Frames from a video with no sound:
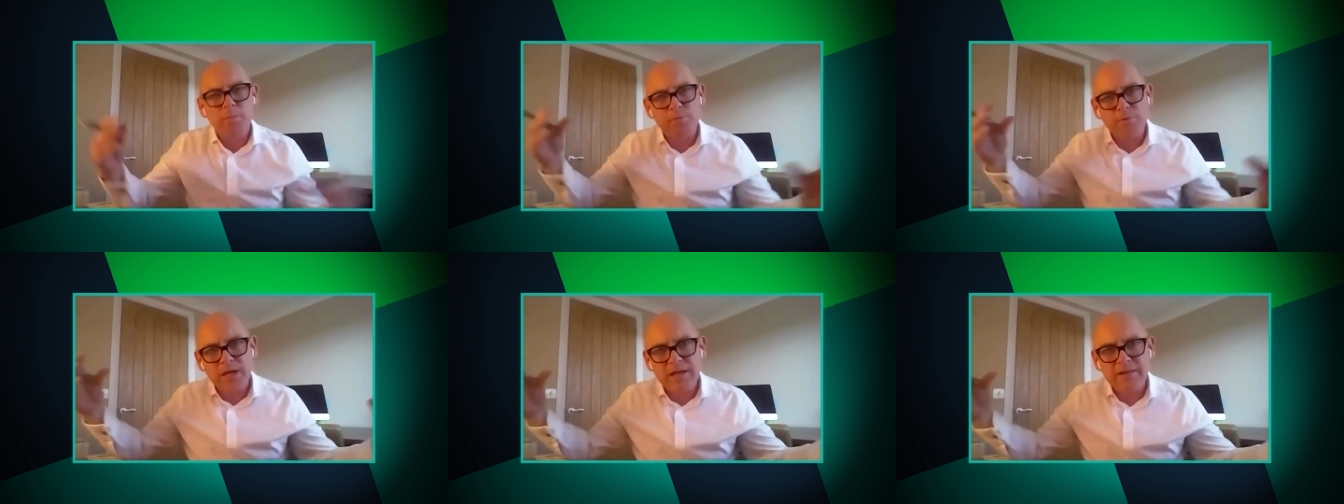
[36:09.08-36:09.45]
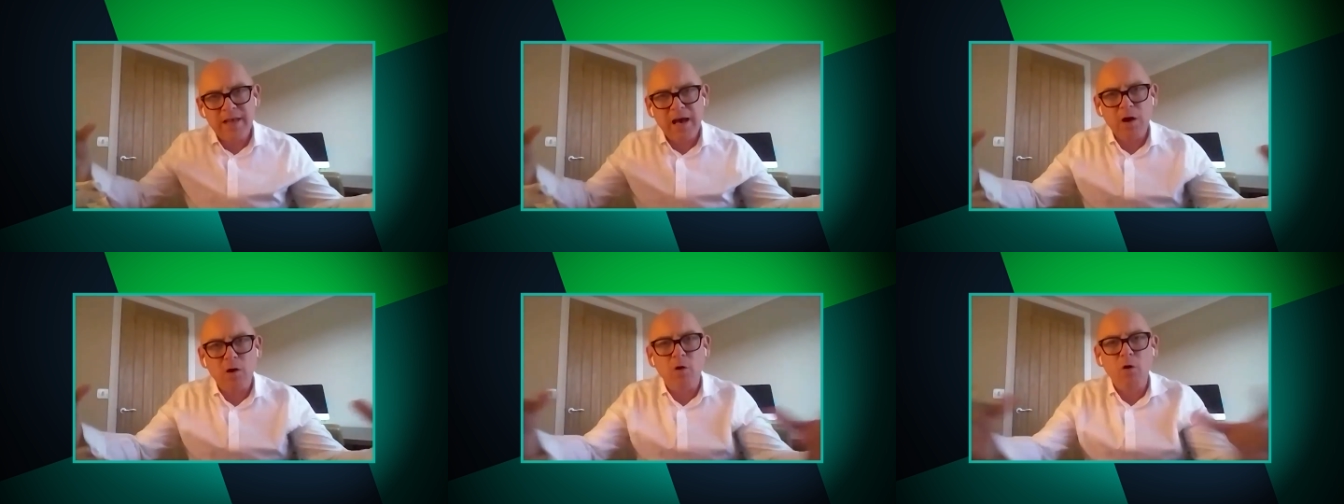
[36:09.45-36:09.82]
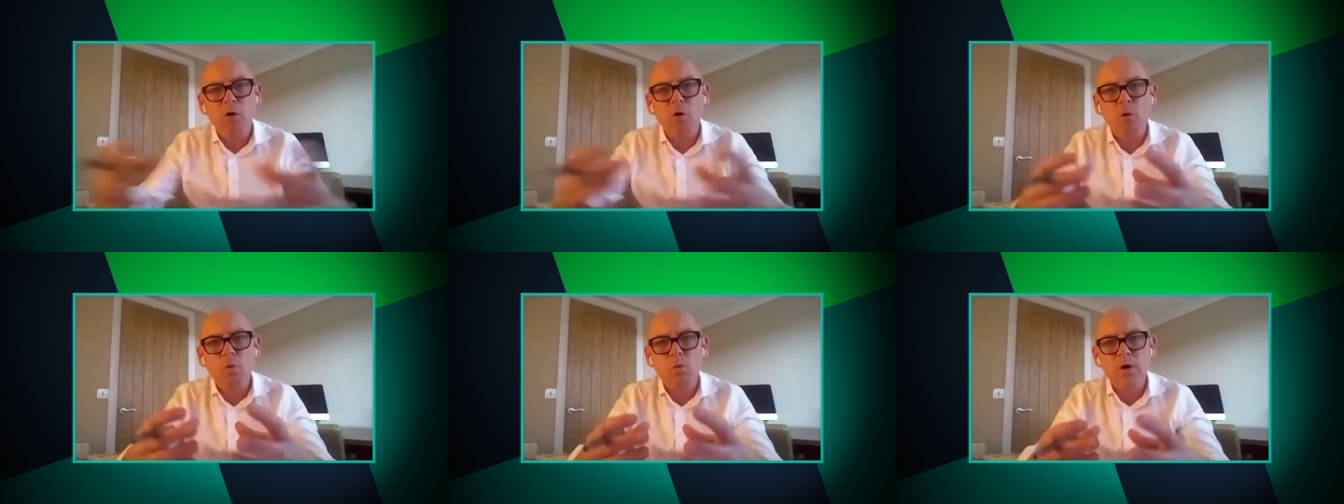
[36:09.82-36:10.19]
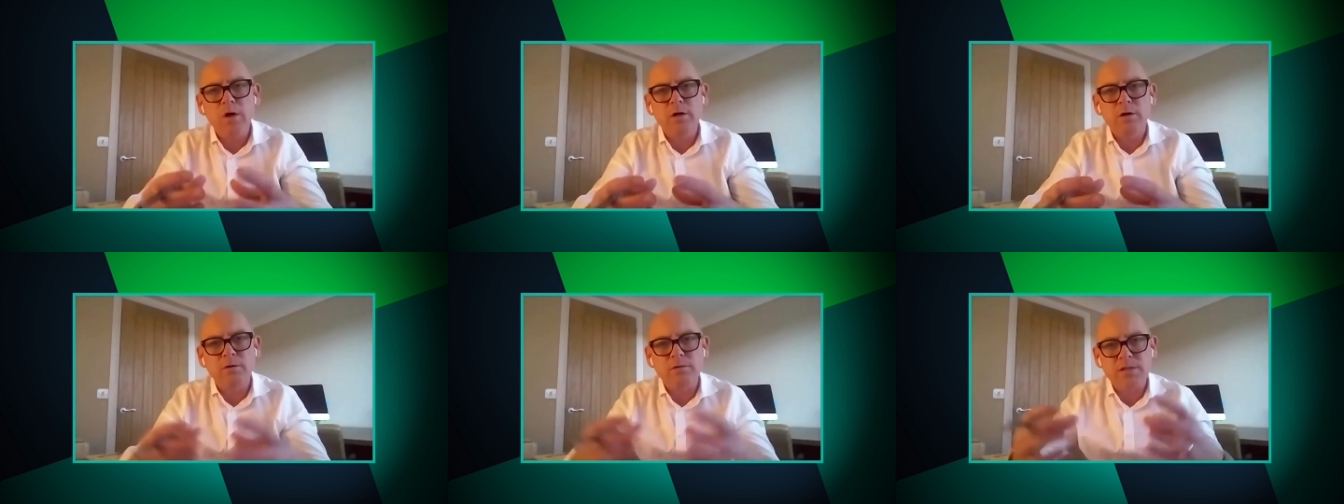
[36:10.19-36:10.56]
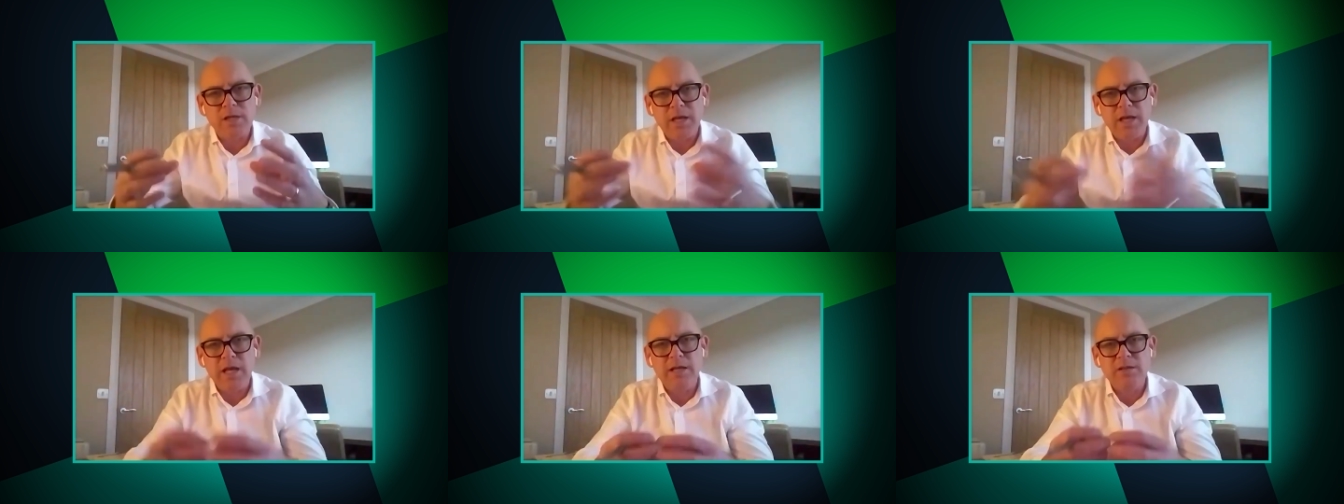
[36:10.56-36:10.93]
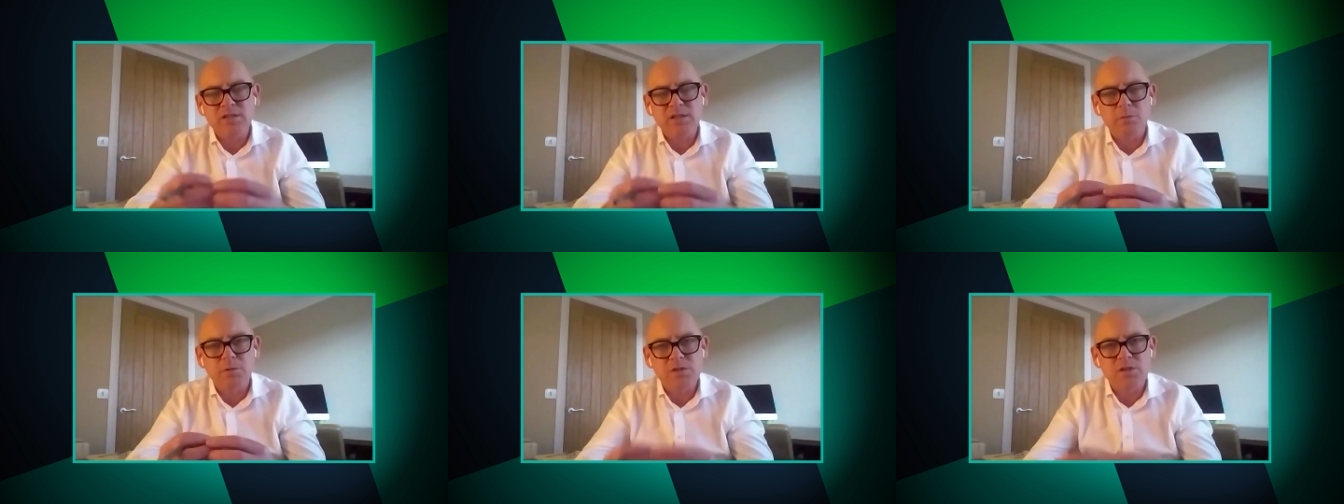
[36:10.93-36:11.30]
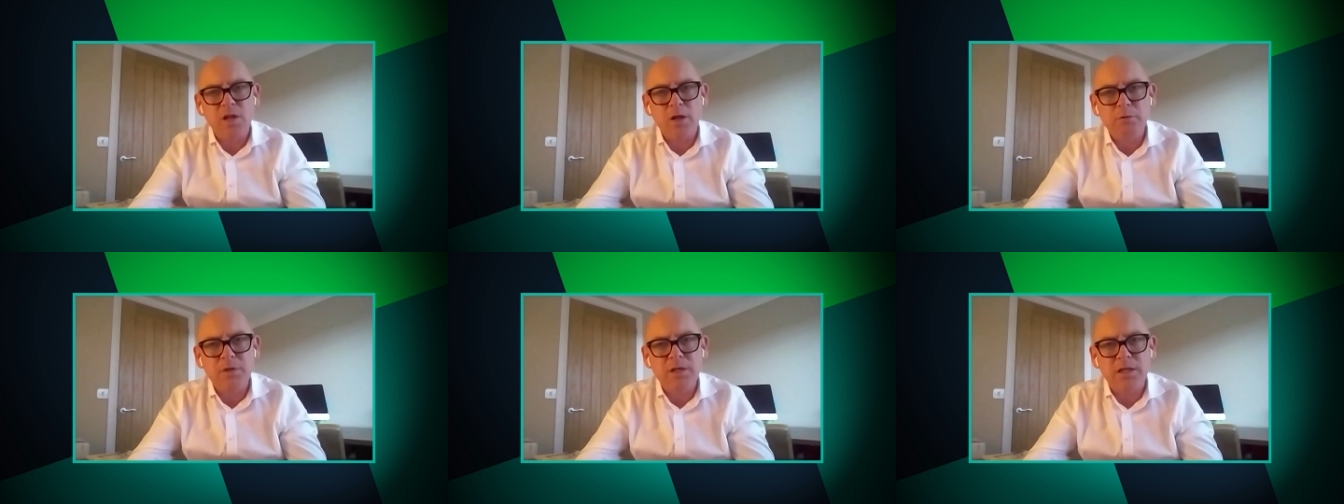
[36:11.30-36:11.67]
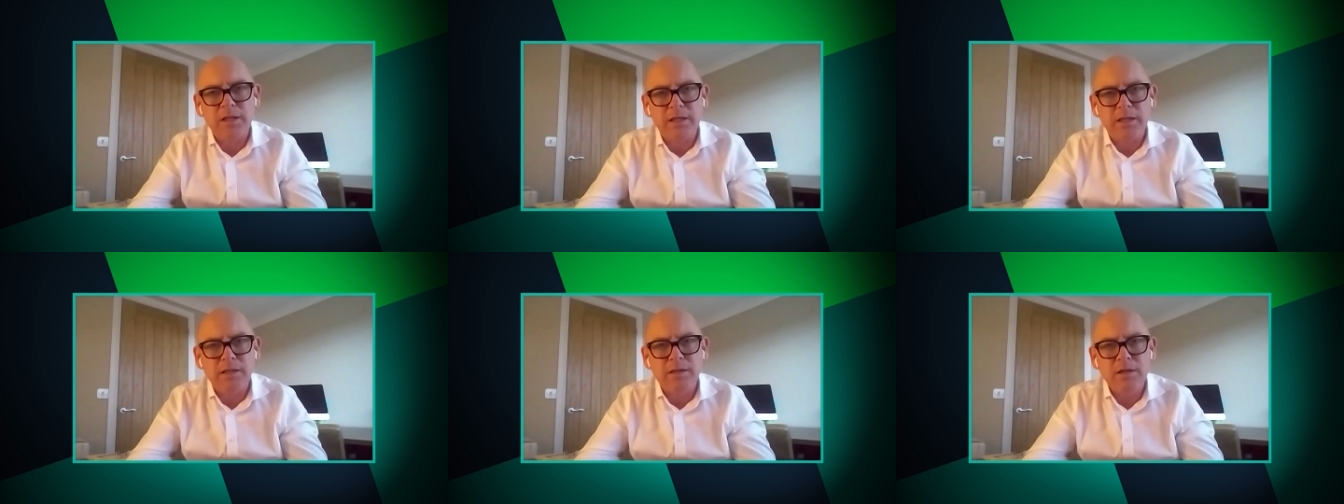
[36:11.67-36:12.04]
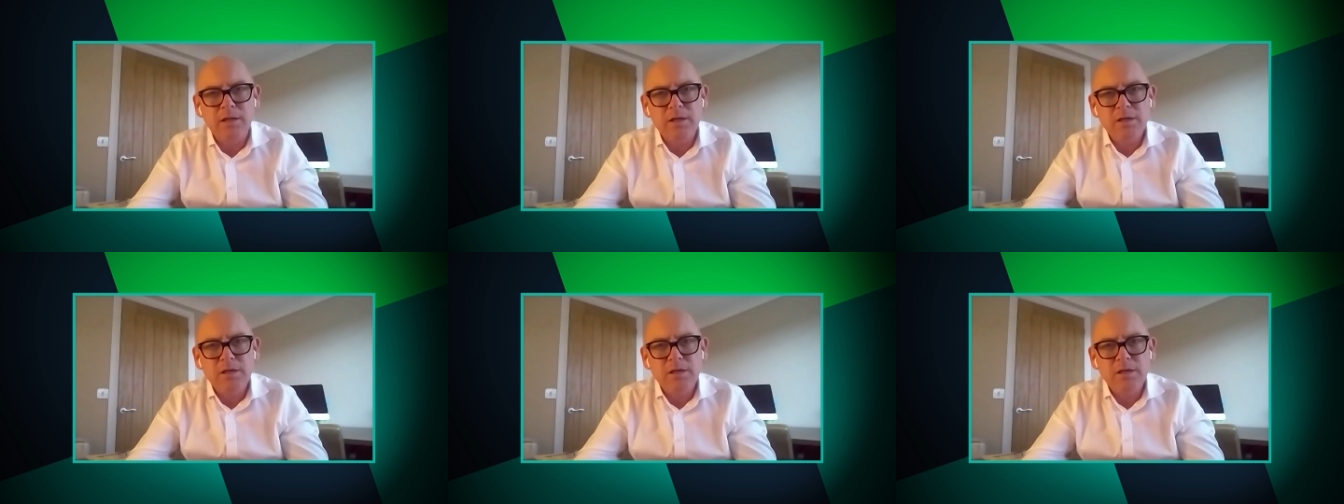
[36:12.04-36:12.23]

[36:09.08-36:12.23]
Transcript: bringing that whole world into us locally